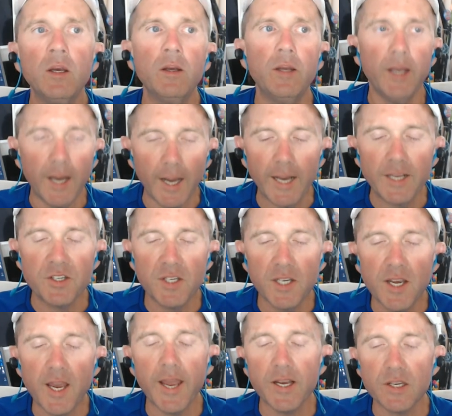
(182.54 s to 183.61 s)
I see
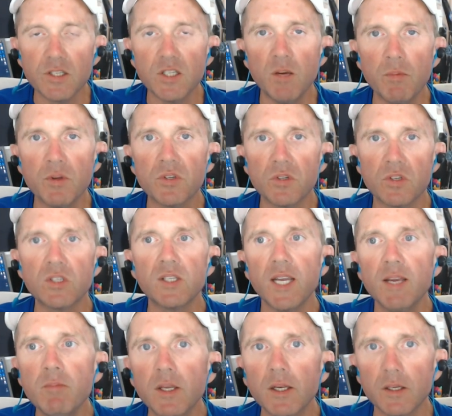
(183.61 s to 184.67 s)
ASM as a
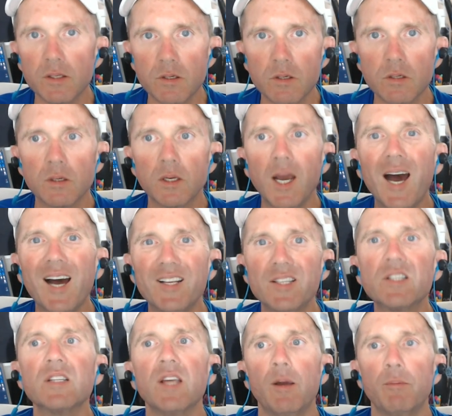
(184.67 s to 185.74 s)
stimulus
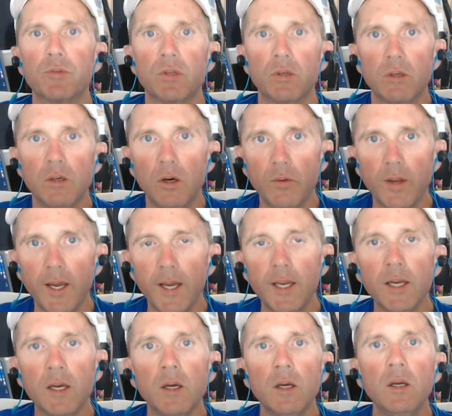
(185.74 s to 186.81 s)
concept, okay?
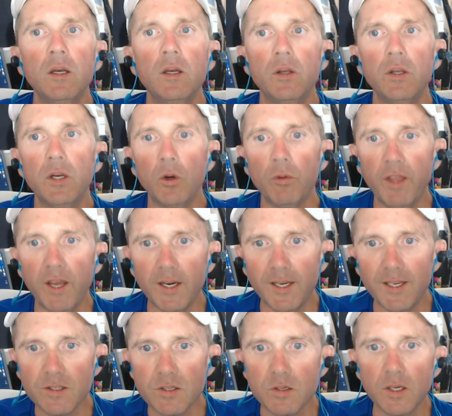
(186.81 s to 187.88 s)
You know, that
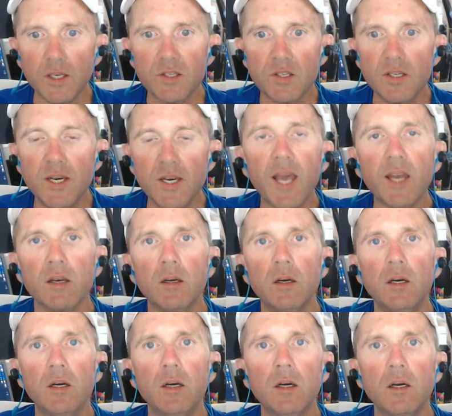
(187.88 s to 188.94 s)
its net
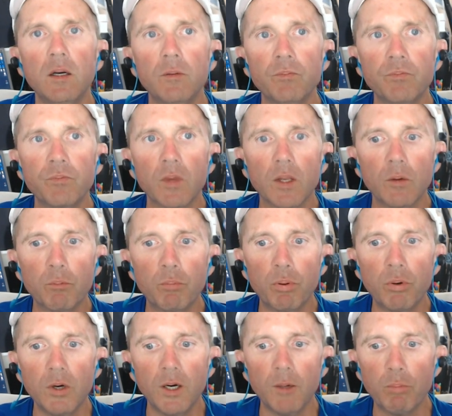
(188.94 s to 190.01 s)

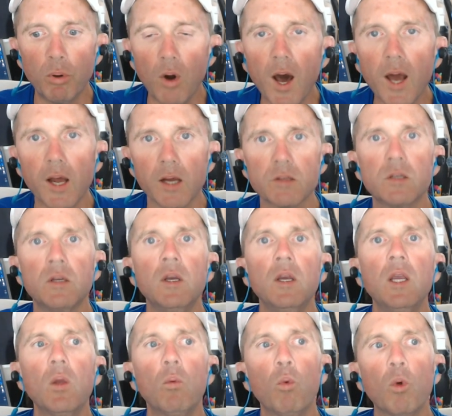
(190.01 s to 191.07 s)
product
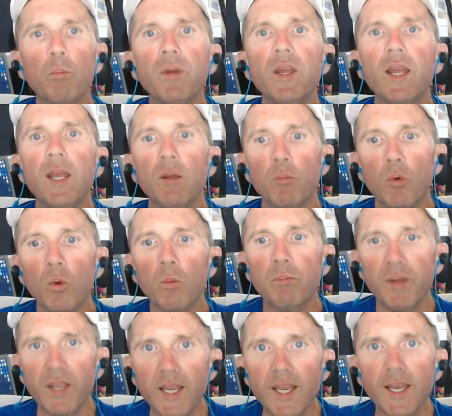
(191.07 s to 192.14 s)
will
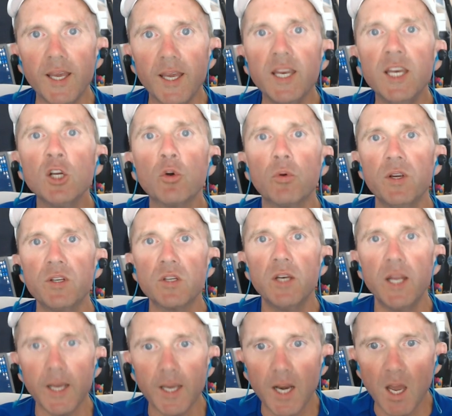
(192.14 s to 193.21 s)
be an increase in
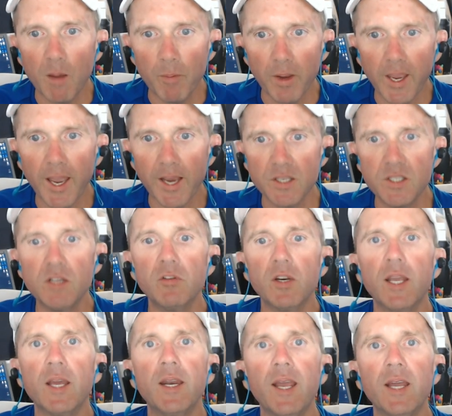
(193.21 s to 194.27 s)
economic activity
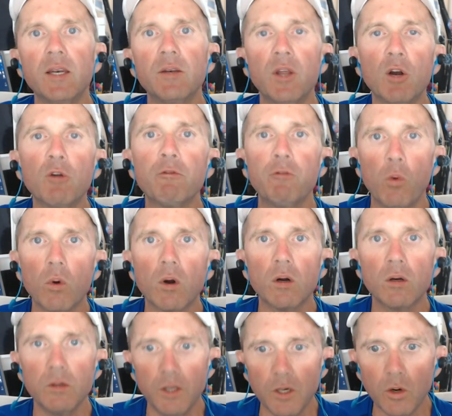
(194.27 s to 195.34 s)
and therefore,
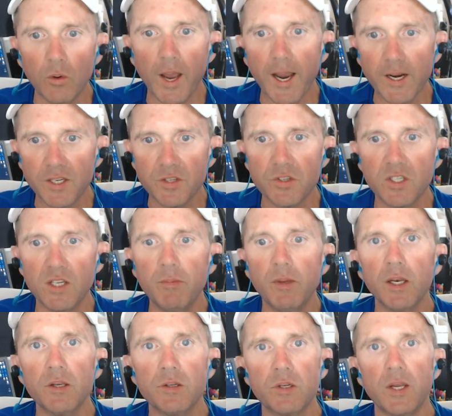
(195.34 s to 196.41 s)
you know, act as
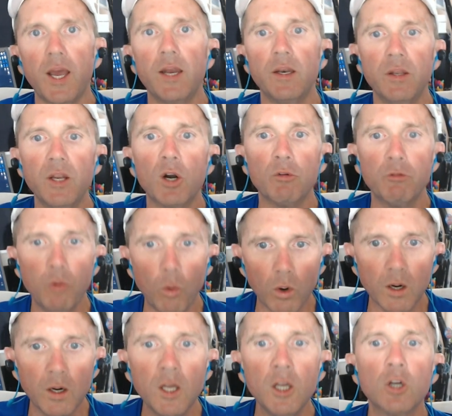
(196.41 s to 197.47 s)
stimulus and
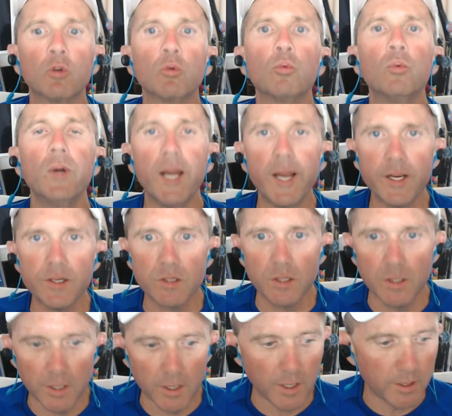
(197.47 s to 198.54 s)
therefore raise
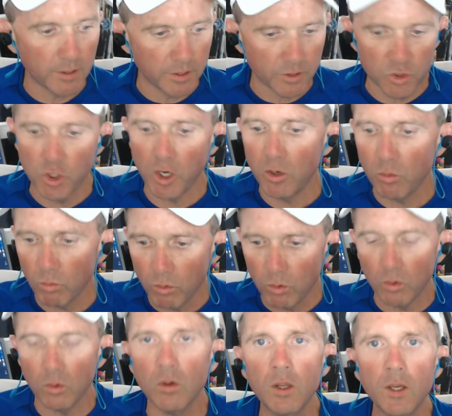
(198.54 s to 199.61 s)
the
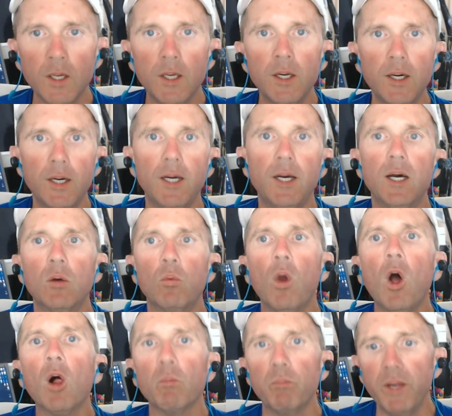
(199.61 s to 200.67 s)
general
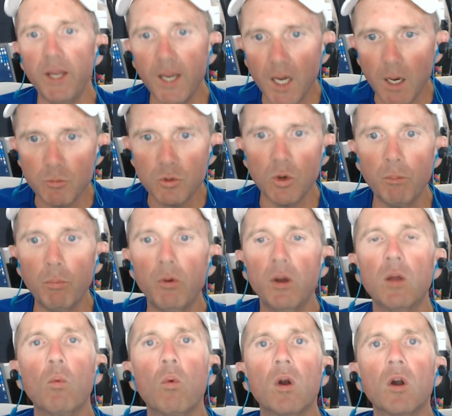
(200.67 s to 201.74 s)
well-being up to a
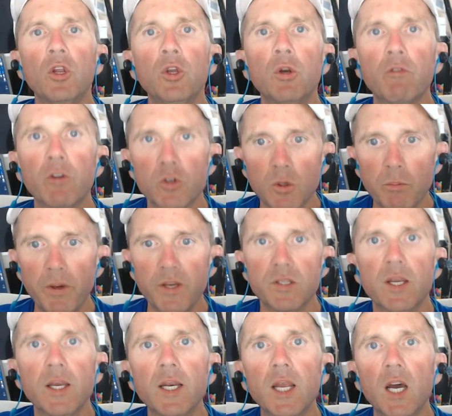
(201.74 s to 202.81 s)
point where universal basic
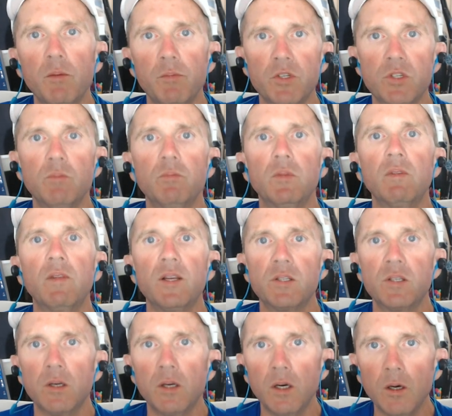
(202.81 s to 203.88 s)
income is something that's
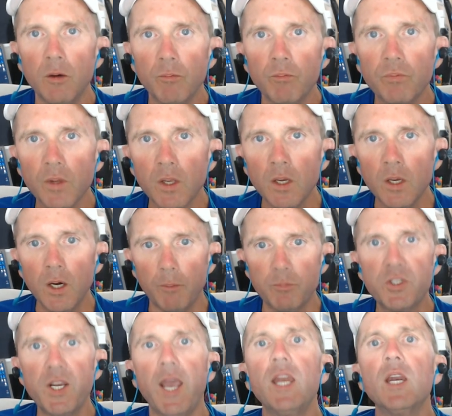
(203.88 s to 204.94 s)

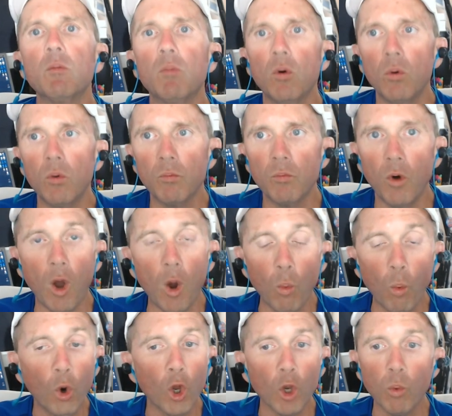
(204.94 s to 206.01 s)
obtainable
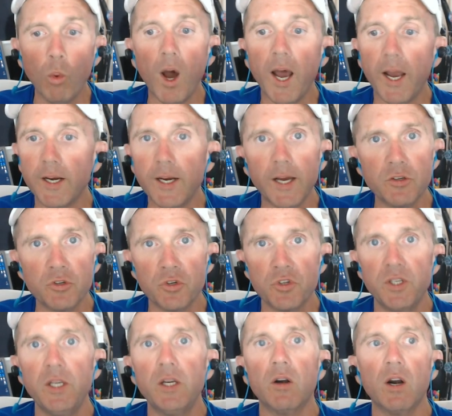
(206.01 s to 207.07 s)
worldwide, not just
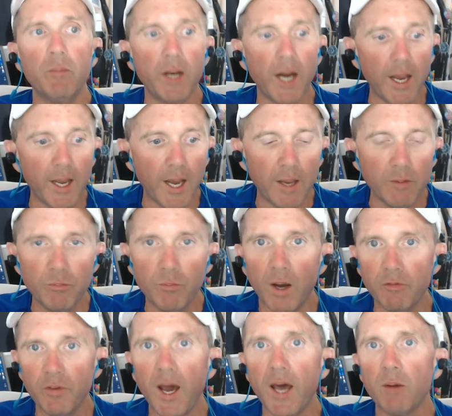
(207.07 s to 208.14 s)
here. I mean, I've
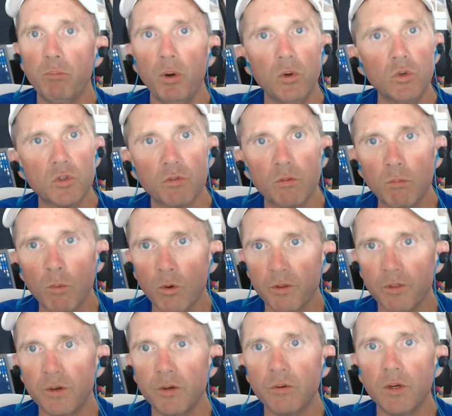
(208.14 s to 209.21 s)
got a post from more
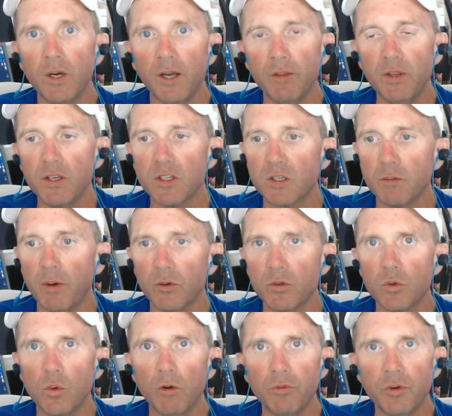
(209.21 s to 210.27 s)
than, I think it's about
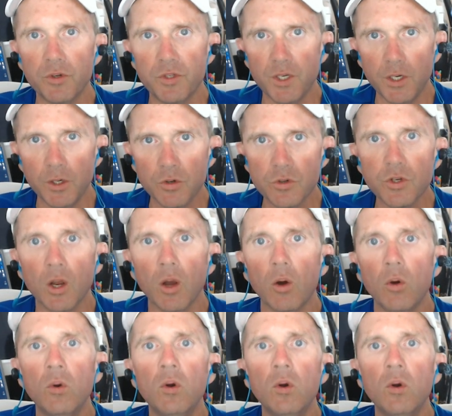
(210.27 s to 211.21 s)
12, 13 years ago,